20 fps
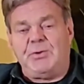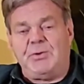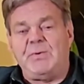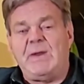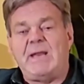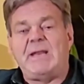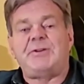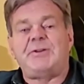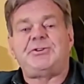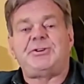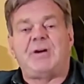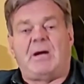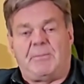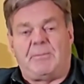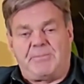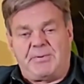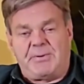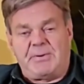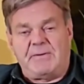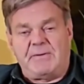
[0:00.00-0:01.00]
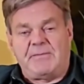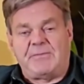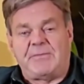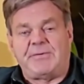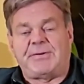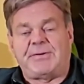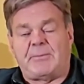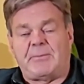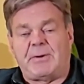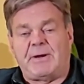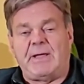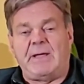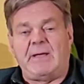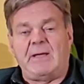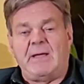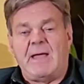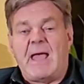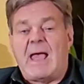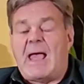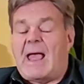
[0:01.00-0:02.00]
you need a jump for somebody,